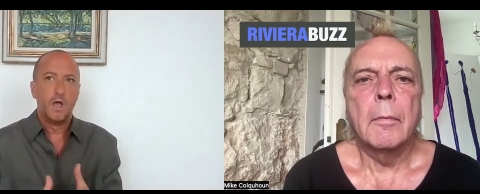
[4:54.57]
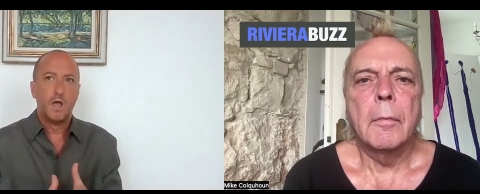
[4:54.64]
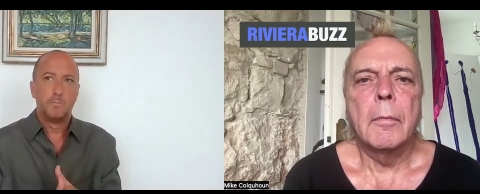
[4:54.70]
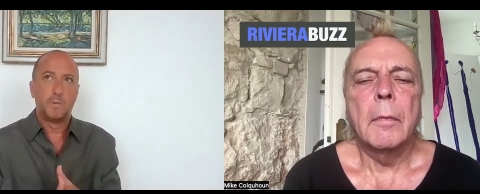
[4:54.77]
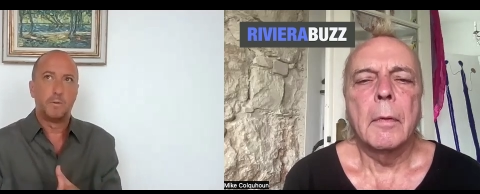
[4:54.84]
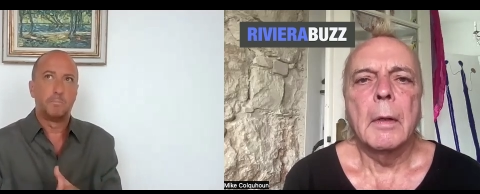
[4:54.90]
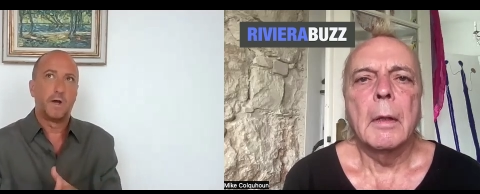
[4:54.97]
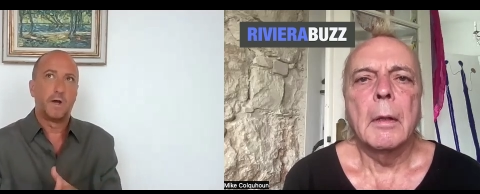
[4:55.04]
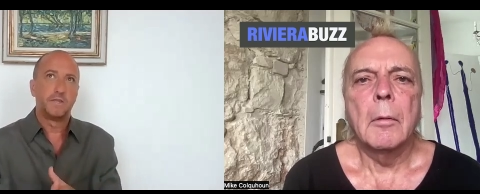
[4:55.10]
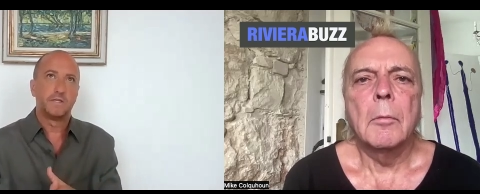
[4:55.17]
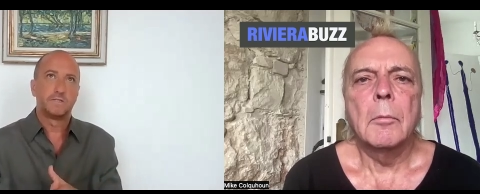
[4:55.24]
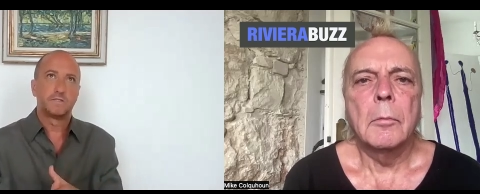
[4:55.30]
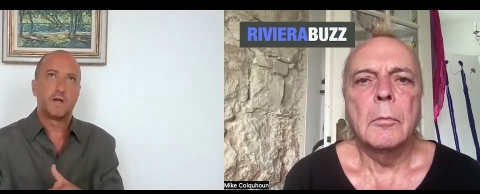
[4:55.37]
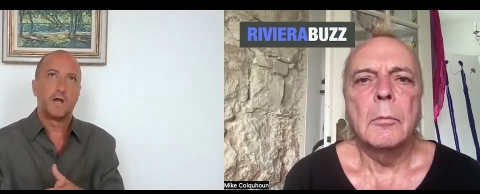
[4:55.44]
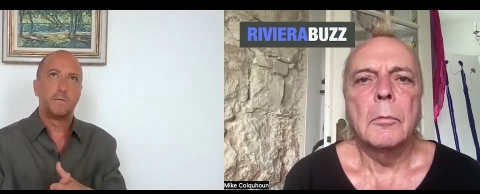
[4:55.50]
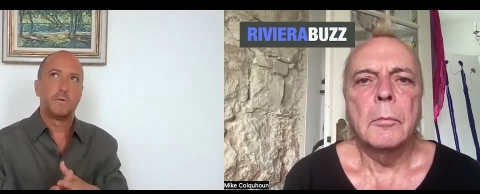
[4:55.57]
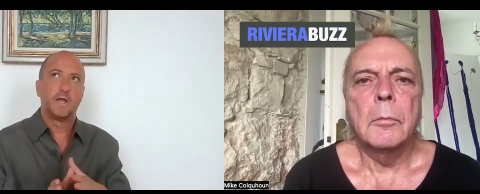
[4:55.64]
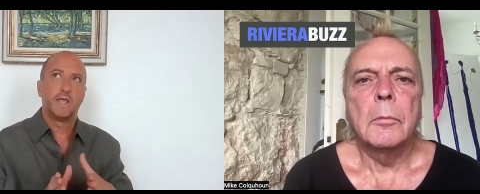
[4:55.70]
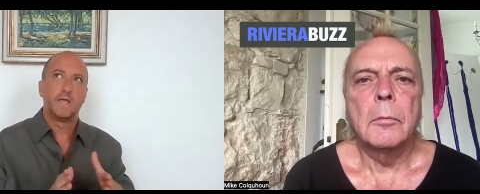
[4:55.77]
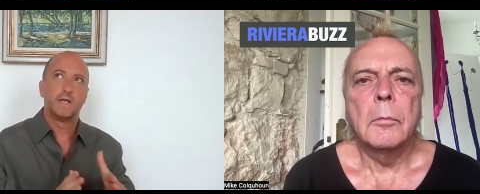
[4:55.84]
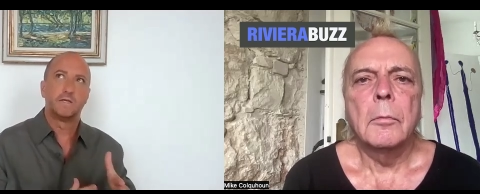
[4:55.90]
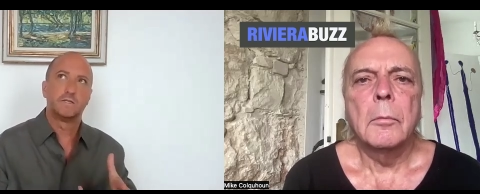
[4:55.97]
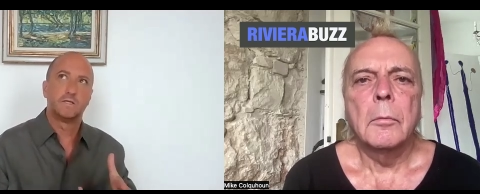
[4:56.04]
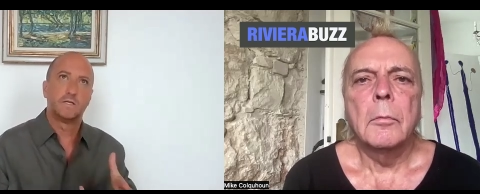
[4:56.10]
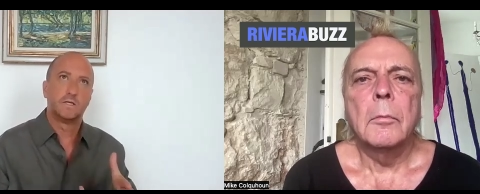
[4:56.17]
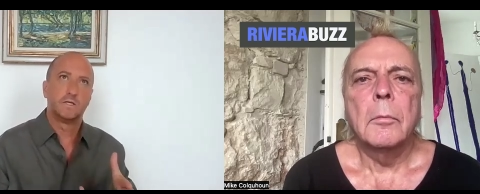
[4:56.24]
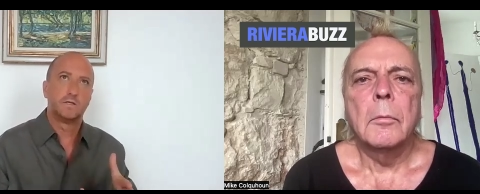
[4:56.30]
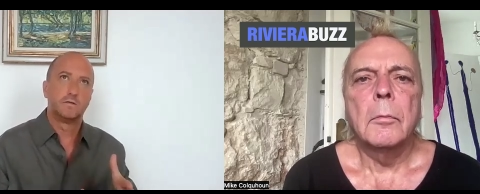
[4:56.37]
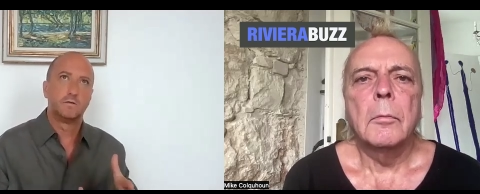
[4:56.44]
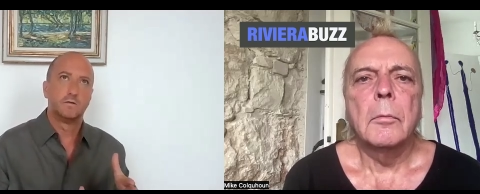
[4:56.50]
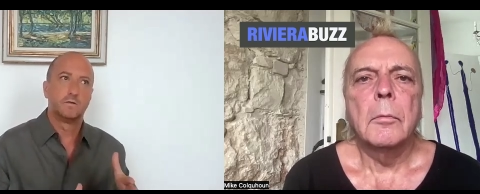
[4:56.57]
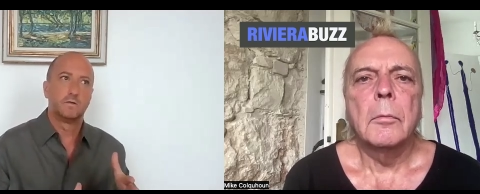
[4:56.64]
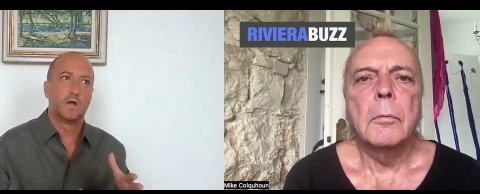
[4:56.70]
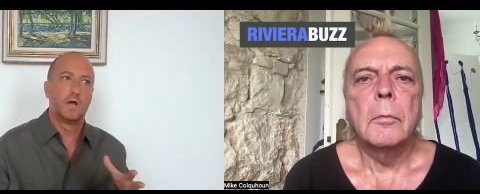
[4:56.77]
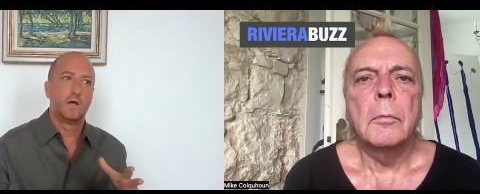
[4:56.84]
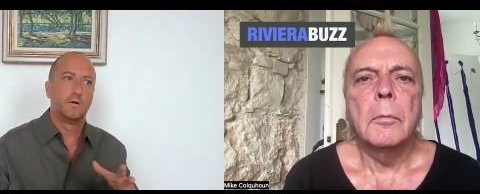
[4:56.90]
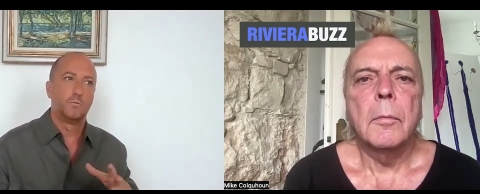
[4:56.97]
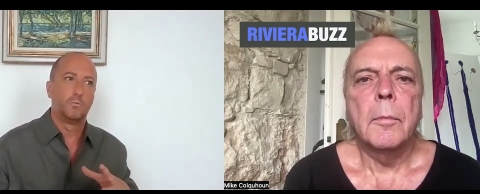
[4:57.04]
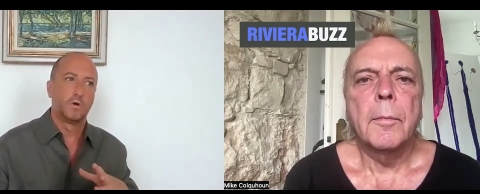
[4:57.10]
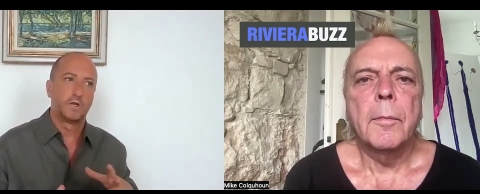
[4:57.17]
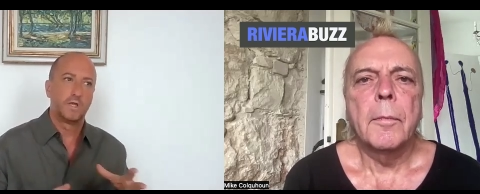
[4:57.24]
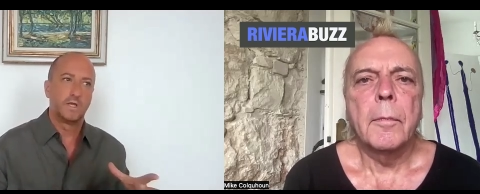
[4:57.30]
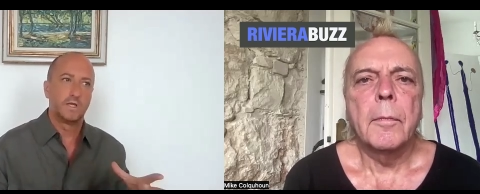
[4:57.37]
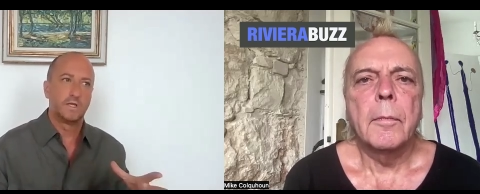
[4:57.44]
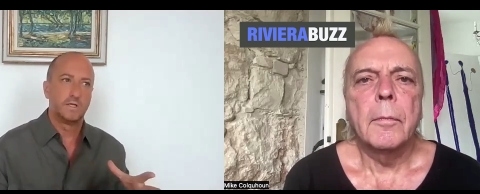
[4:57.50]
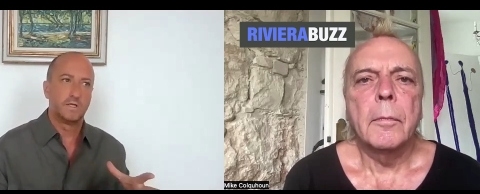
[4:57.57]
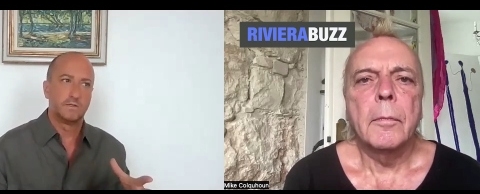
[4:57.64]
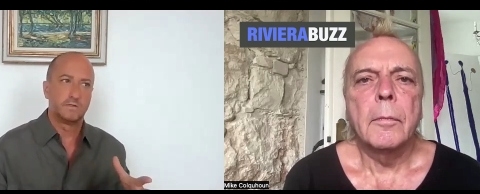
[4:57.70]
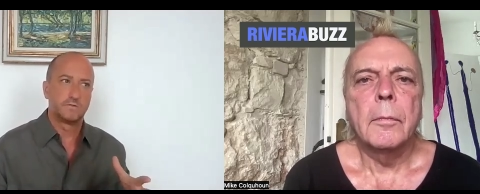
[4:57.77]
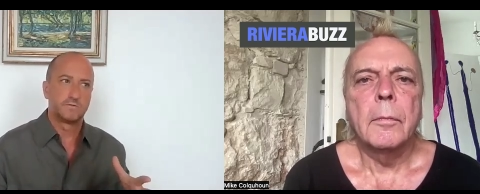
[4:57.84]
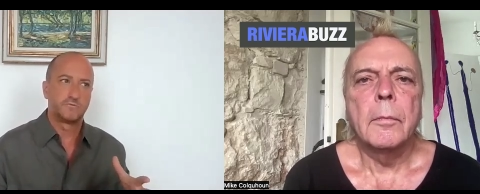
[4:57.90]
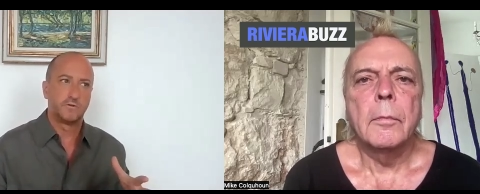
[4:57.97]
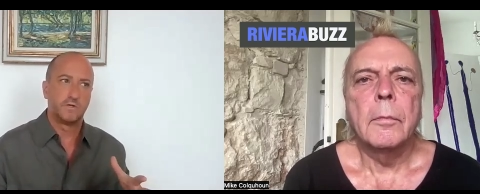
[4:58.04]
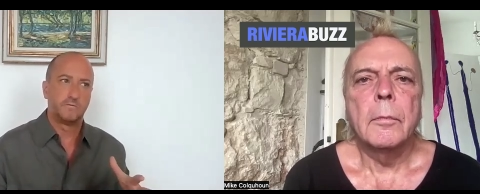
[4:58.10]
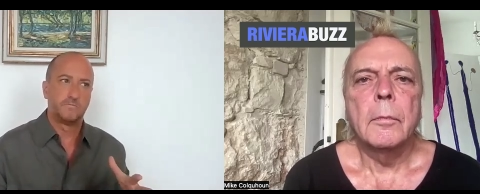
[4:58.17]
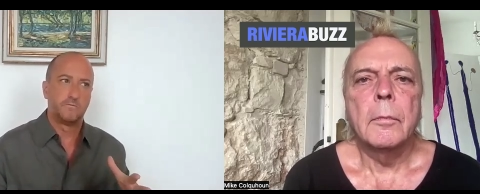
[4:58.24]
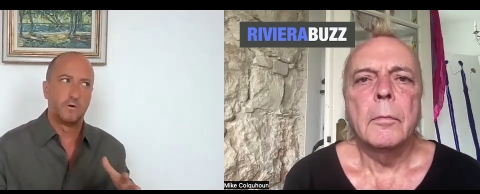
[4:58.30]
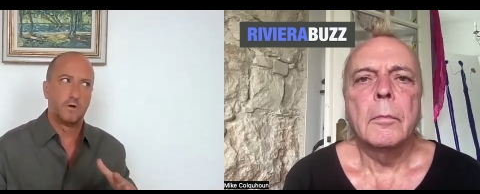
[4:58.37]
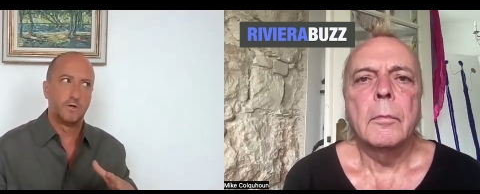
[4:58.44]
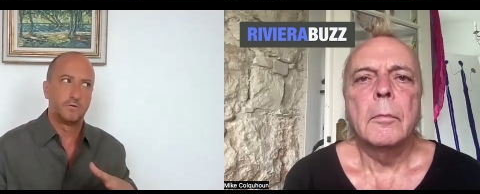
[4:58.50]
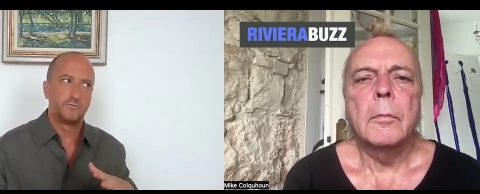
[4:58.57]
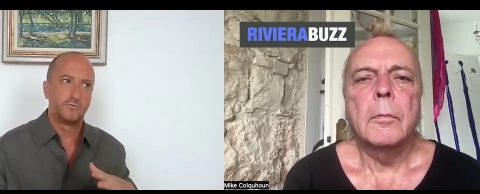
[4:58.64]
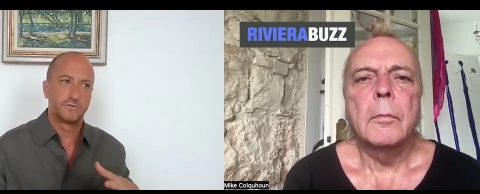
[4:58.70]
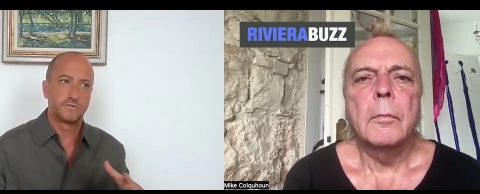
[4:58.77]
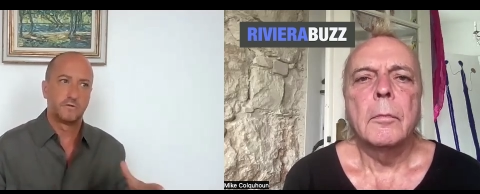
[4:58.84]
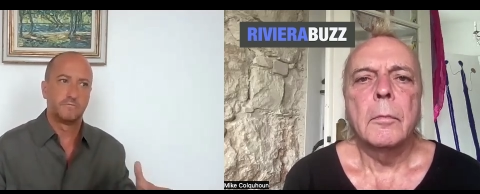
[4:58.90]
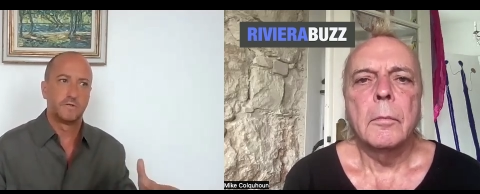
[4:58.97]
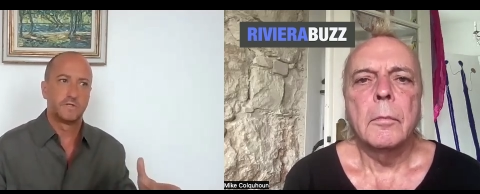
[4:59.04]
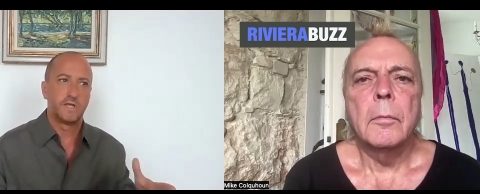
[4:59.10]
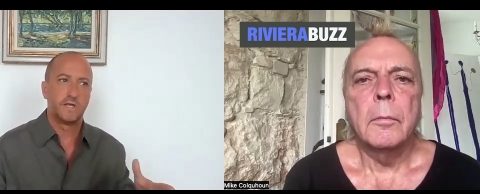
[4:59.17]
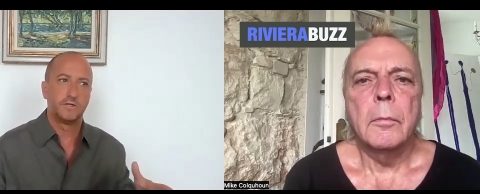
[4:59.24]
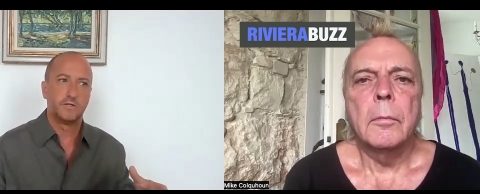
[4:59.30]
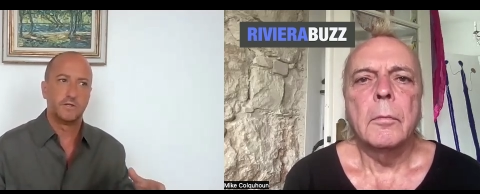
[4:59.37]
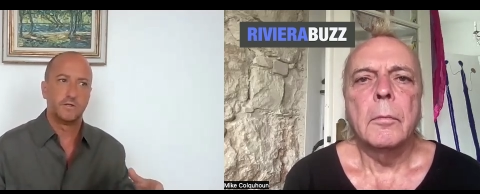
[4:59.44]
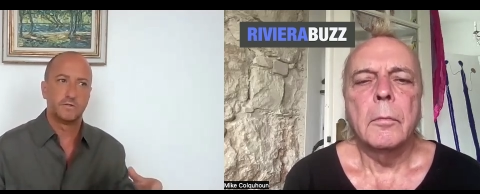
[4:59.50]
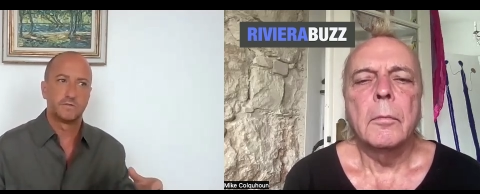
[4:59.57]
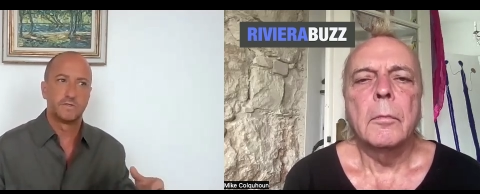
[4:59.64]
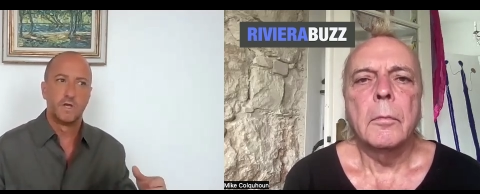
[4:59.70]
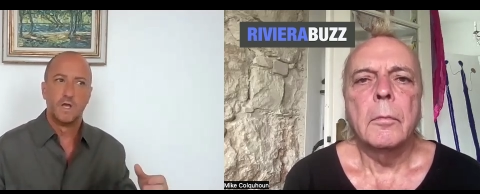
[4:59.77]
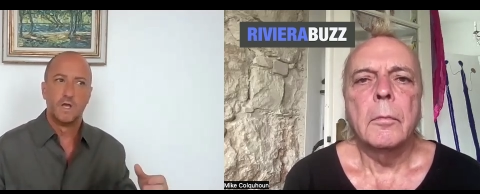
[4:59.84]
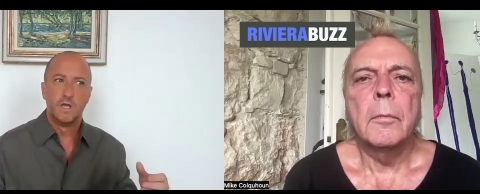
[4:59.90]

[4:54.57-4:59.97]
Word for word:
Speaker 1: But by the time I ended uh, working in the industry for just over 10 years,